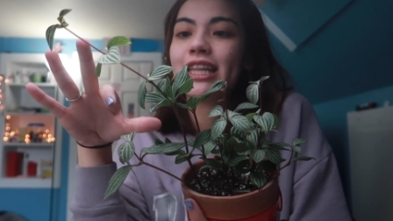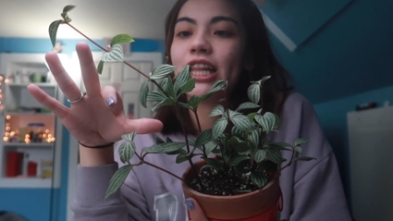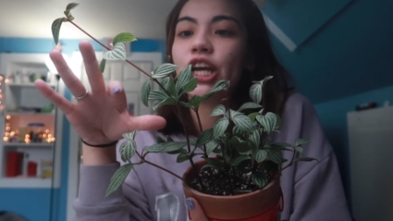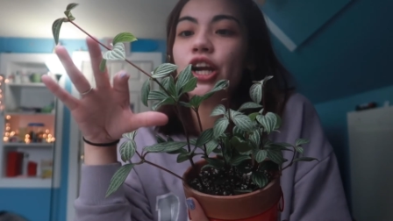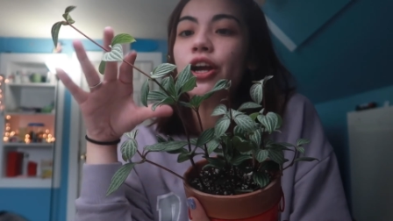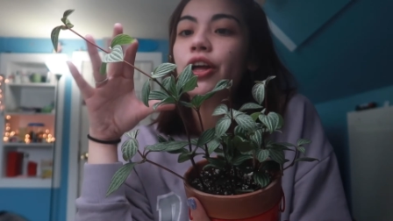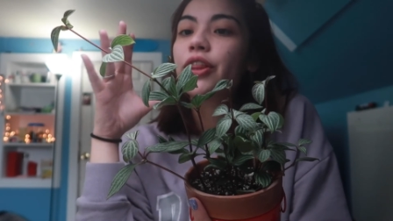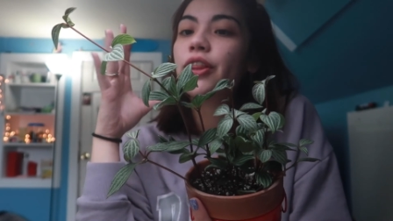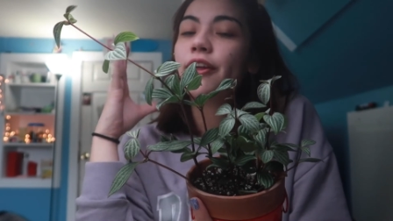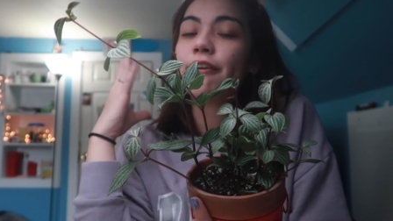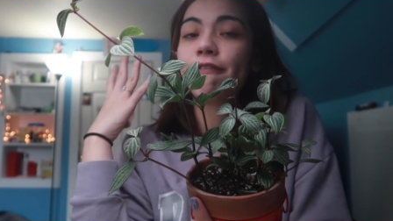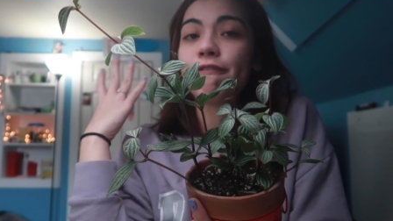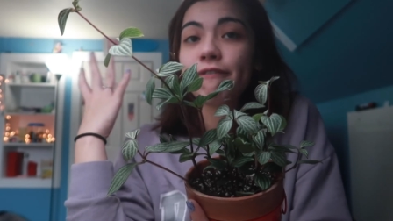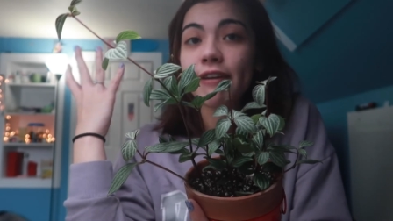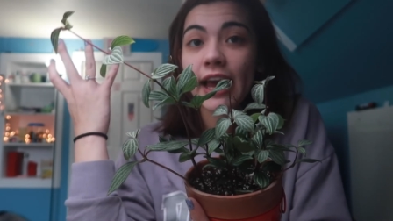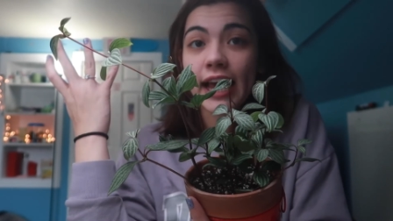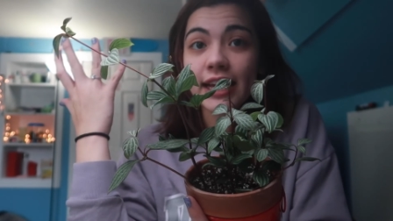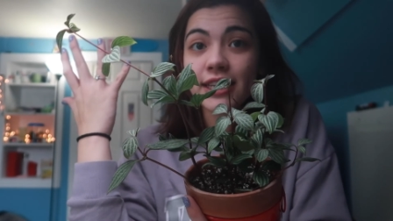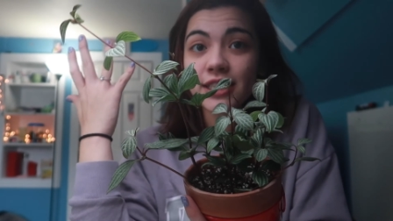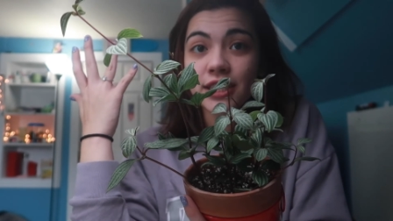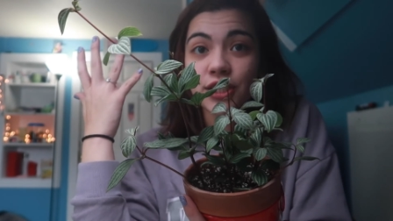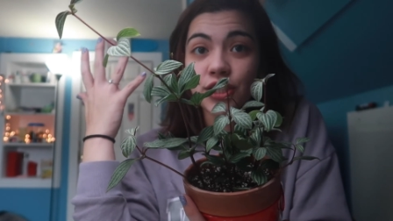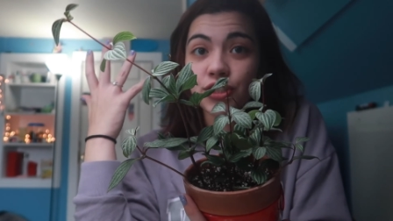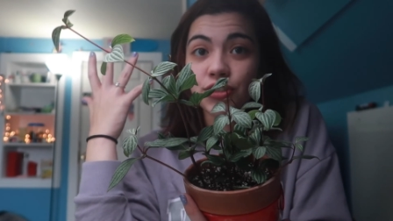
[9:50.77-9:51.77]
They're the
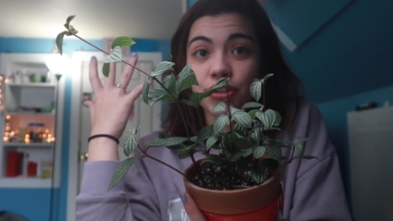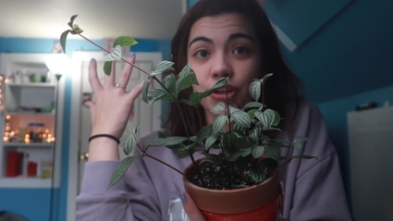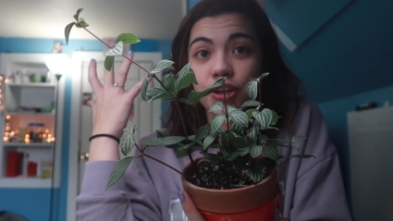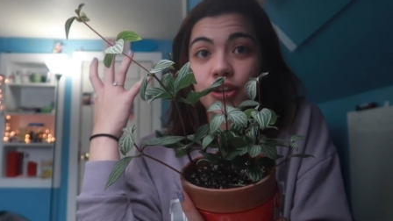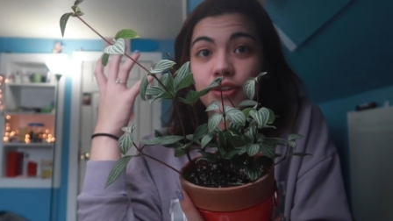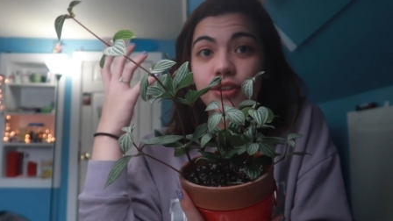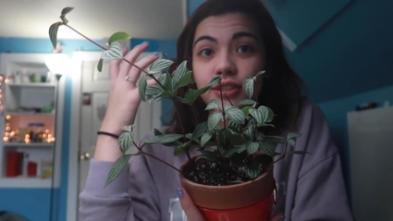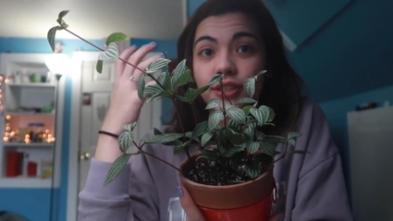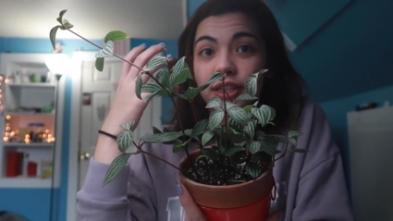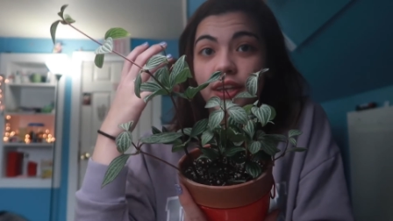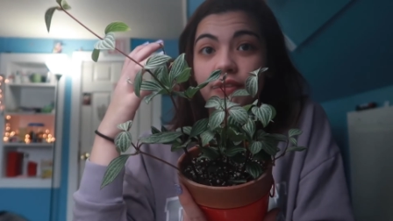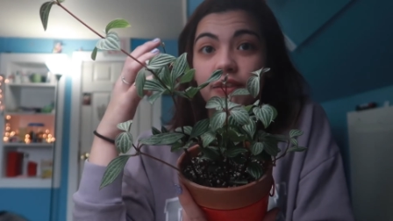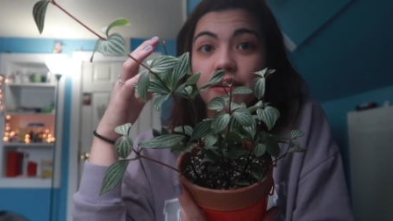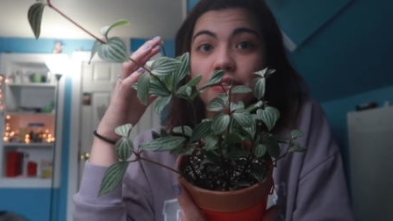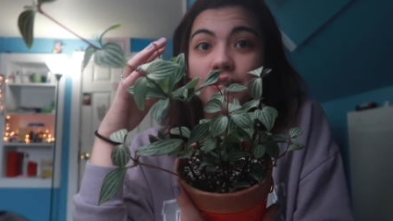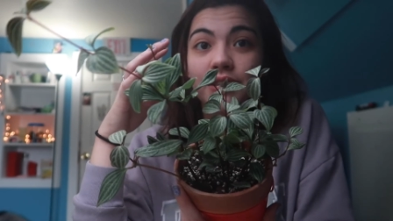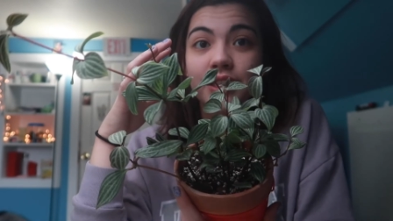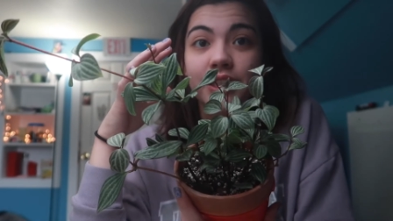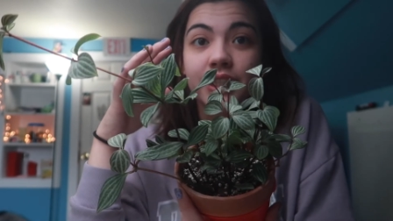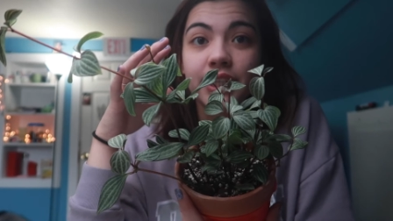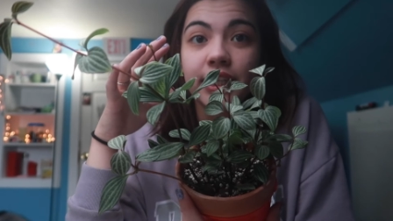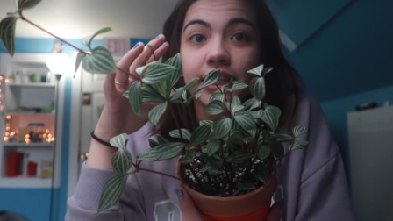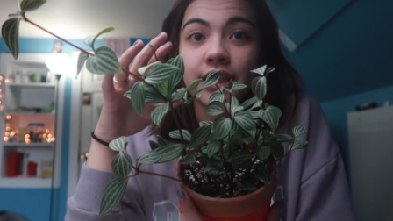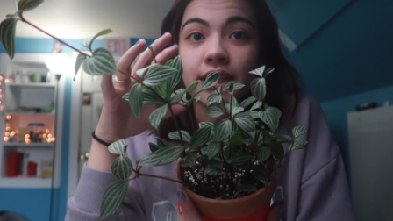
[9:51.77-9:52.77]
fastest growers I've ever
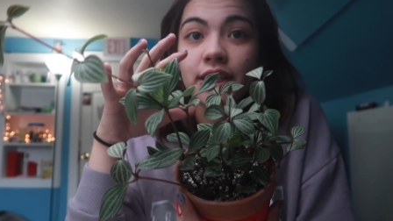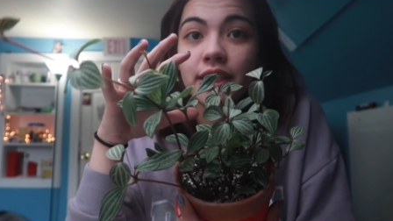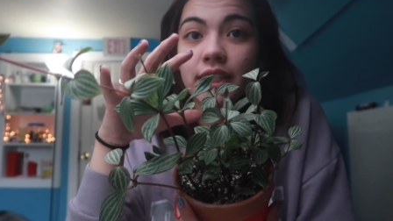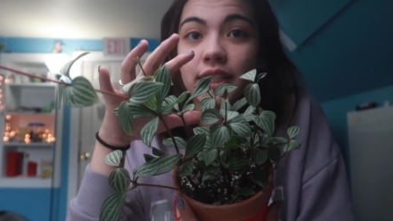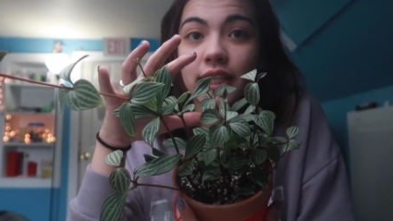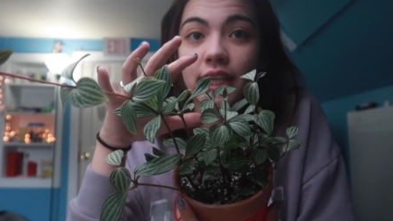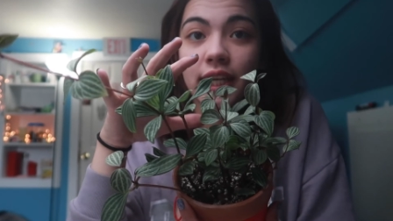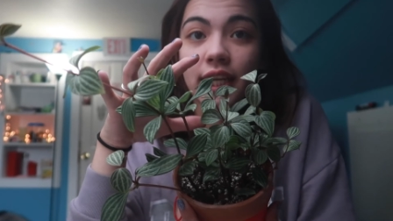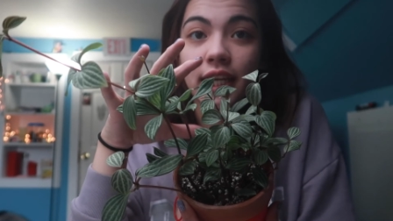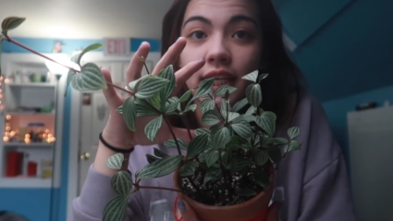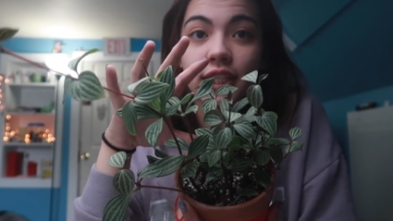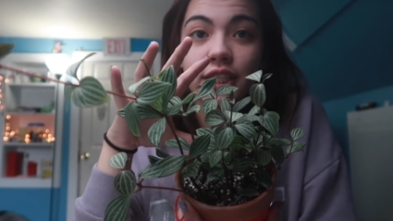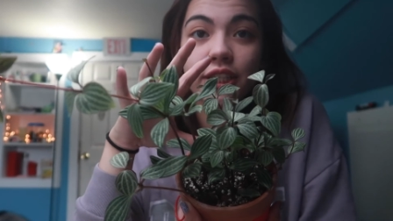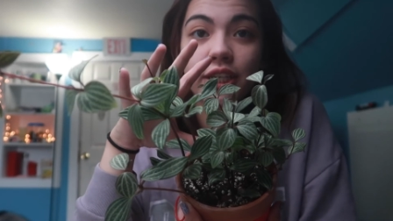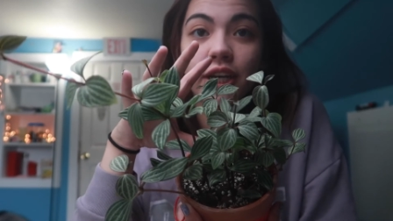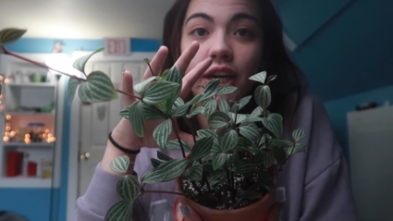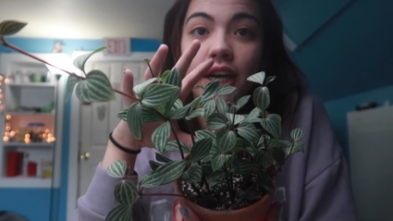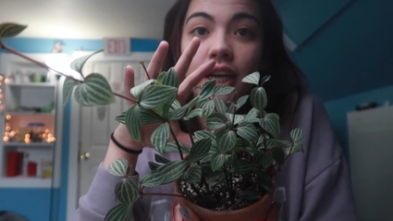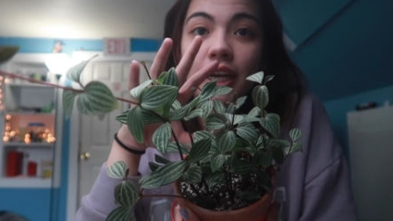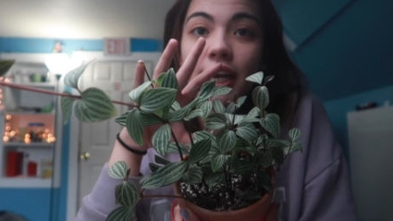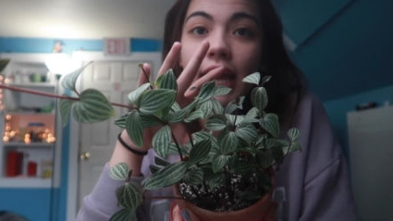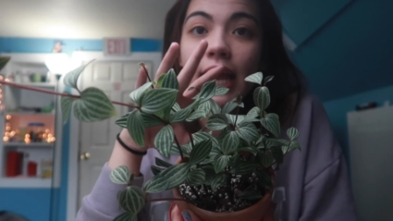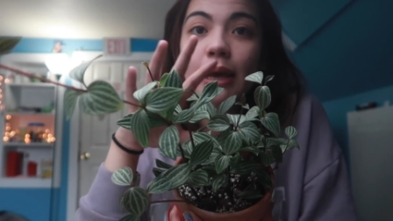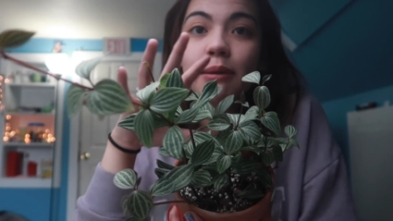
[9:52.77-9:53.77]
seen. This thing has
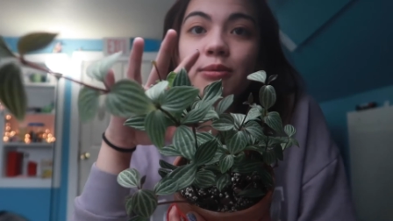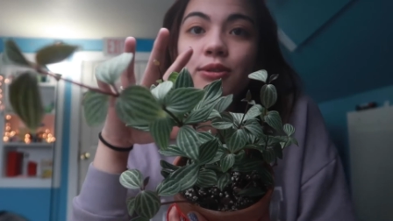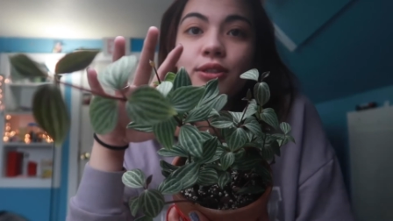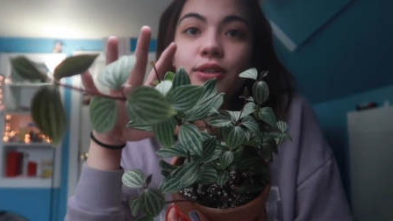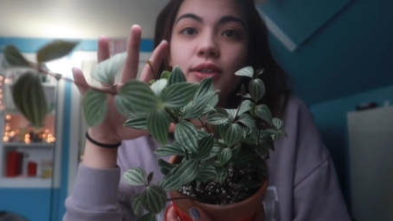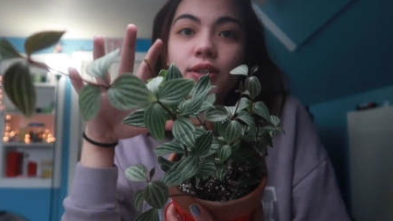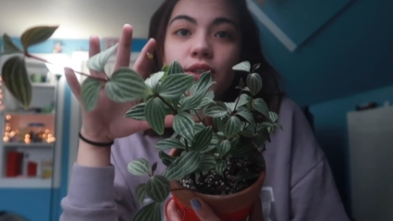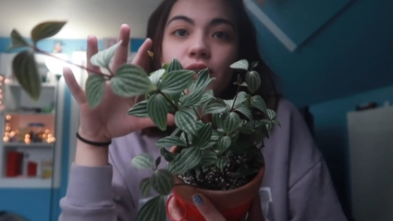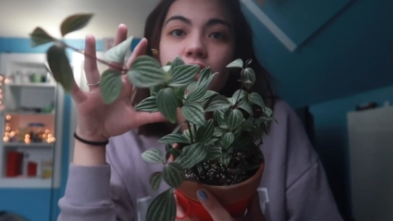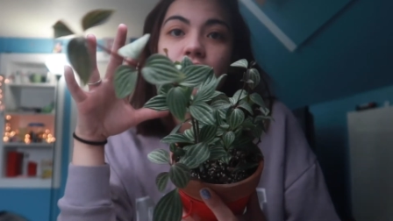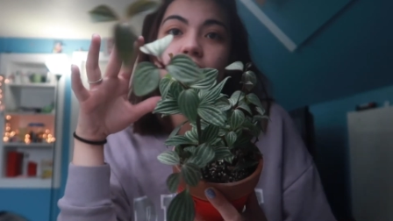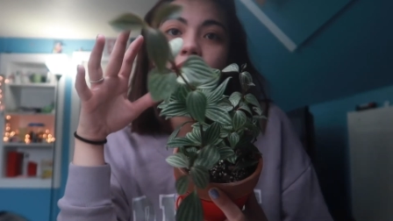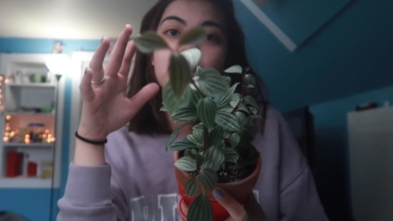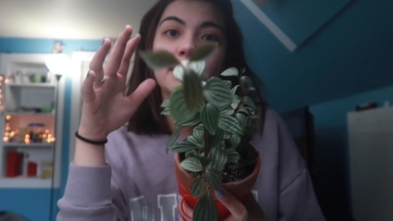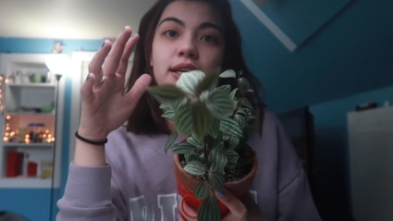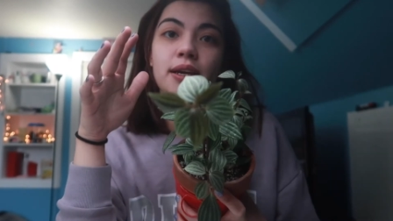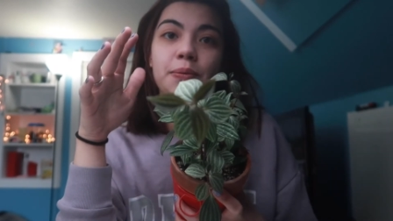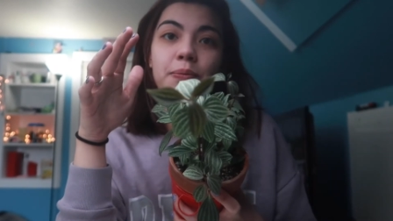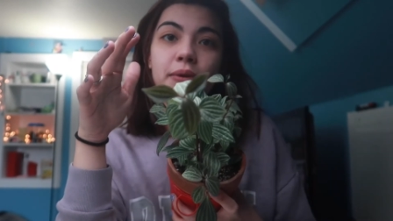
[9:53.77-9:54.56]
gone absolutely crazy.